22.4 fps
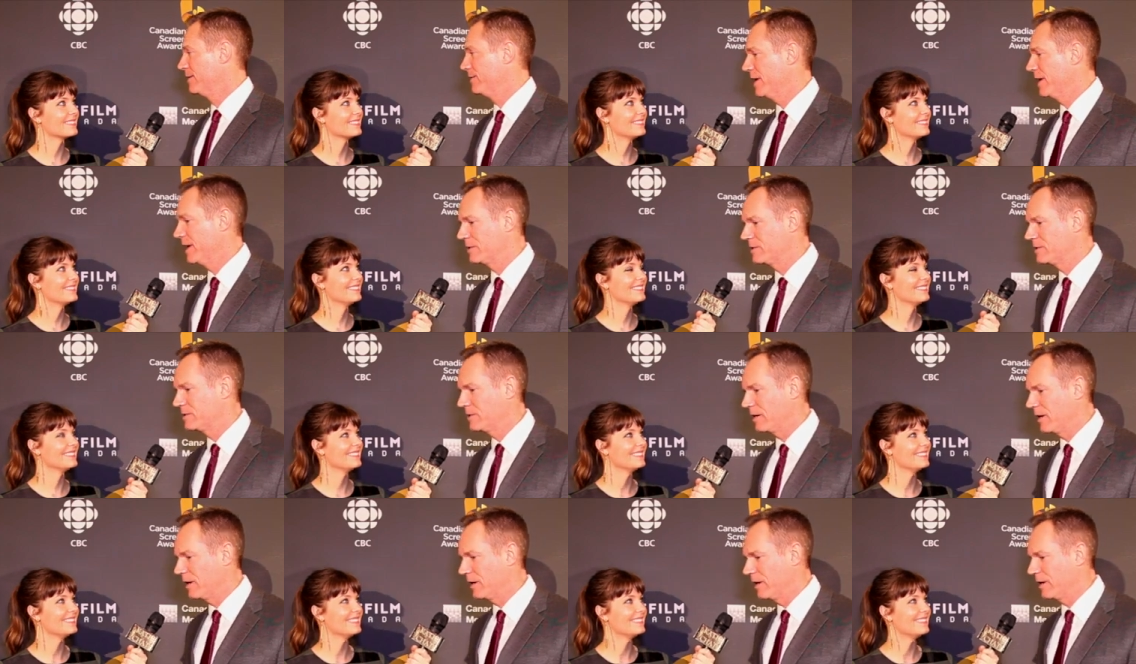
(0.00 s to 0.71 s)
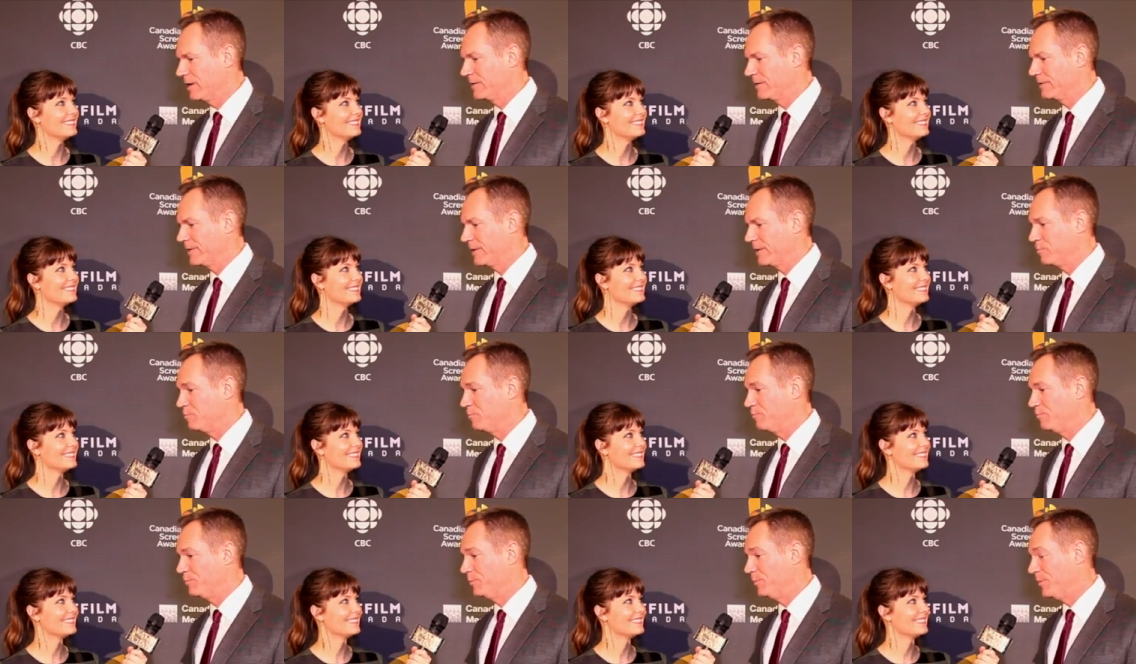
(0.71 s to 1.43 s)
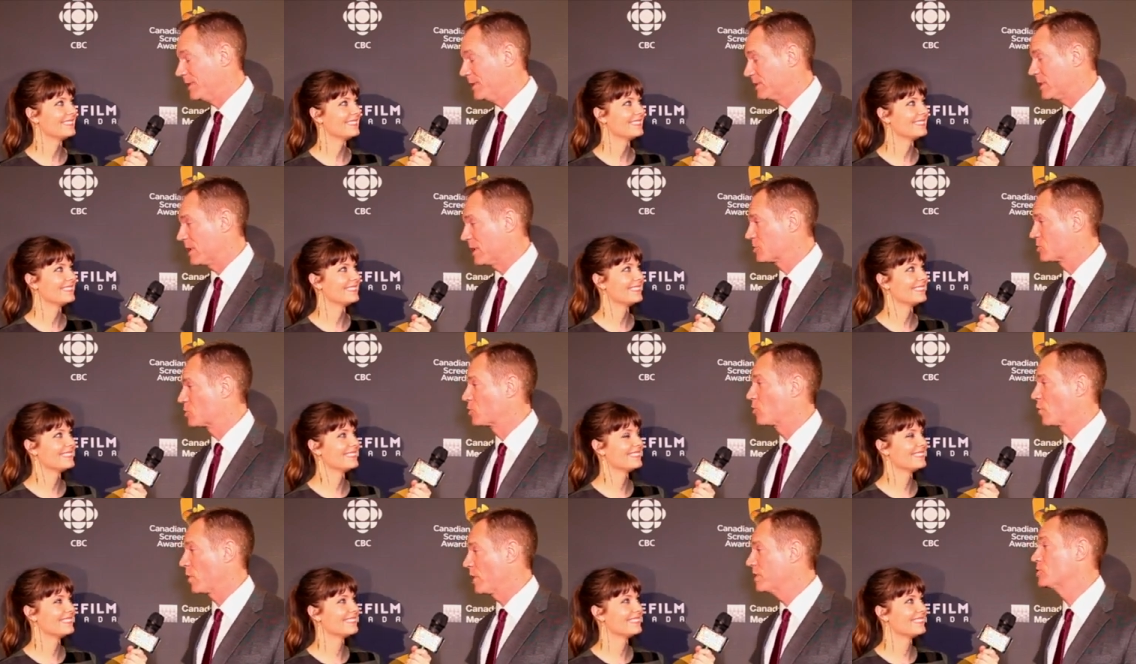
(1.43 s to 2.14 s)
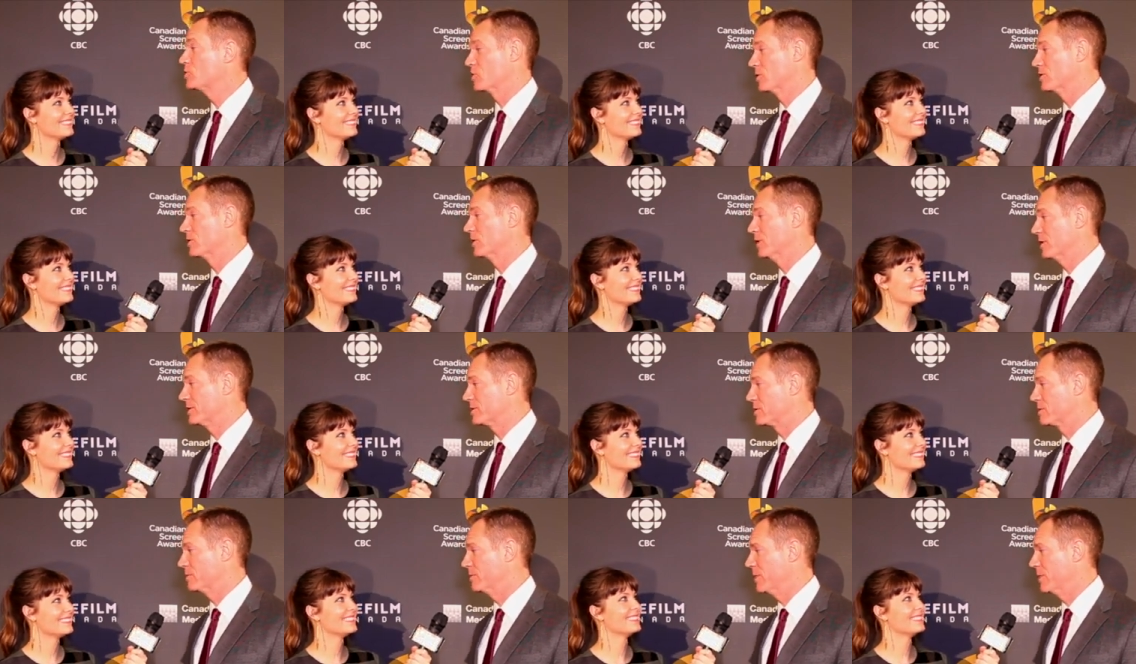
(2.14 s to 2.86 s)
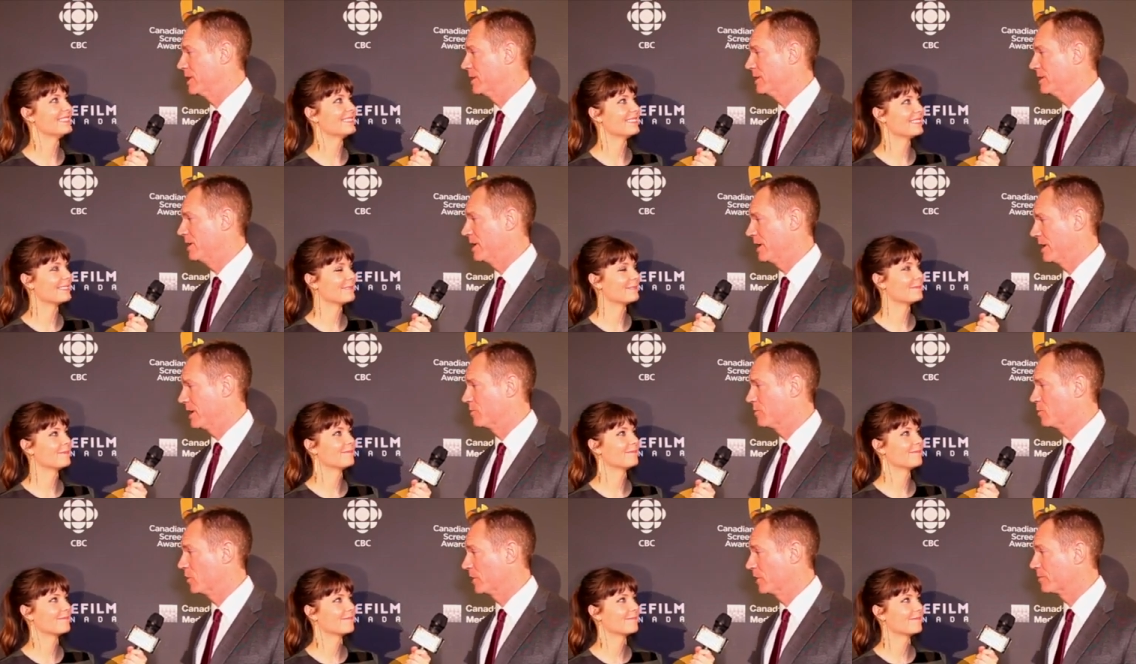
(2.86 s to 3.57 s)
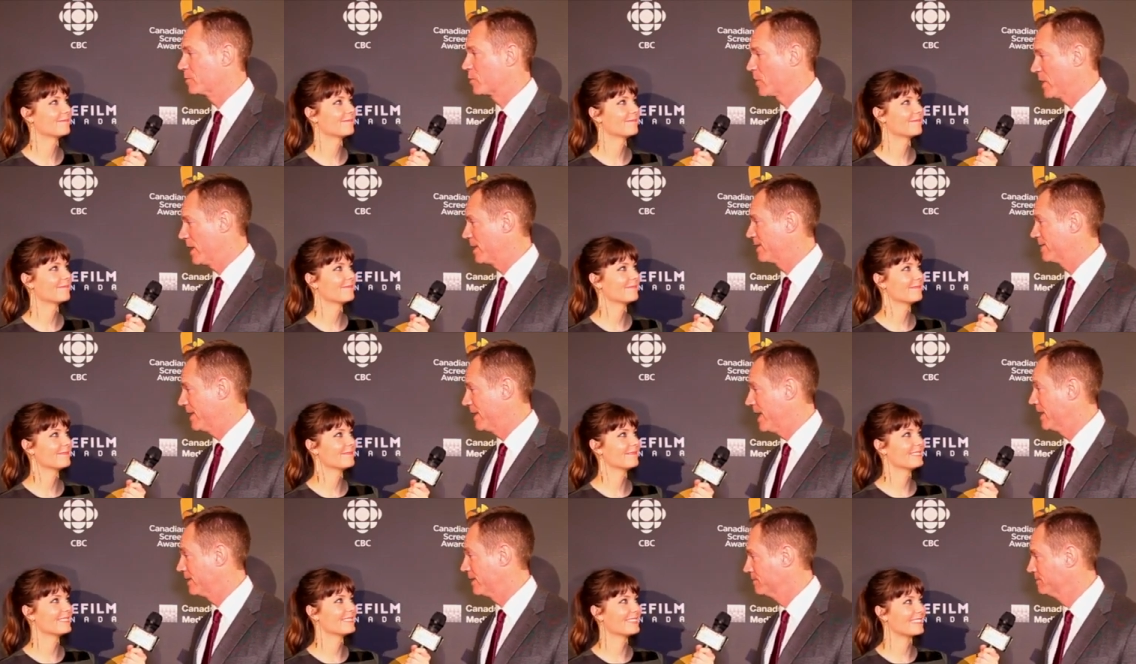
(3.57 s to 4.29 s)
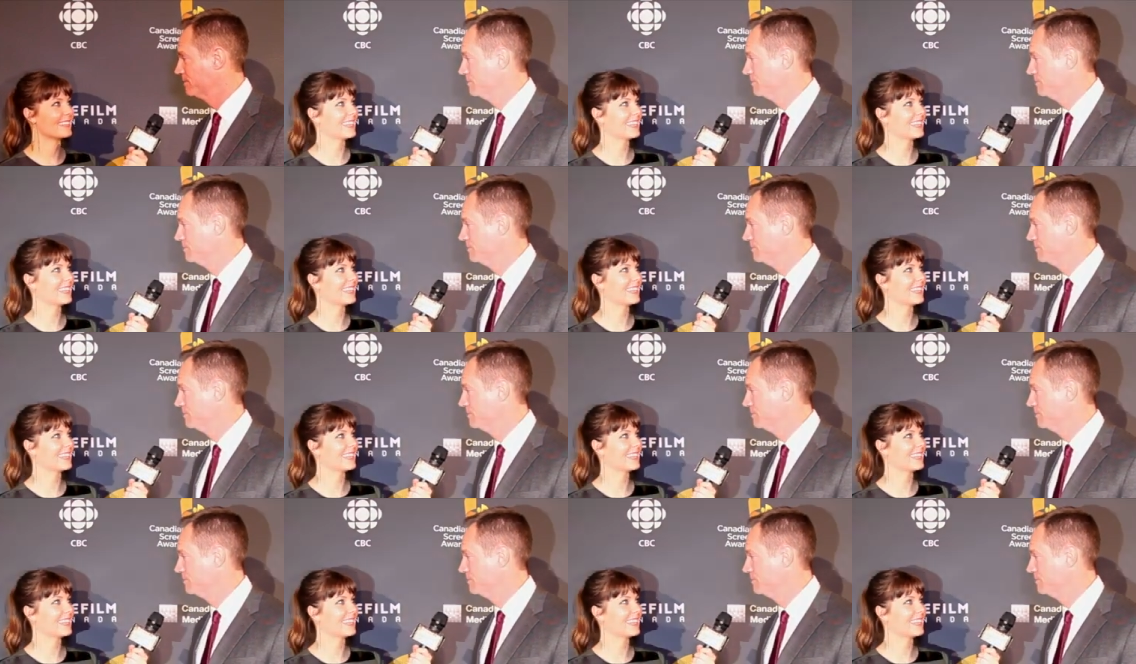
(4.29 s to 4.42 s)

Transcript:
Speaker 1: that uh, that that does great journalism, and, and I'm really proud of that.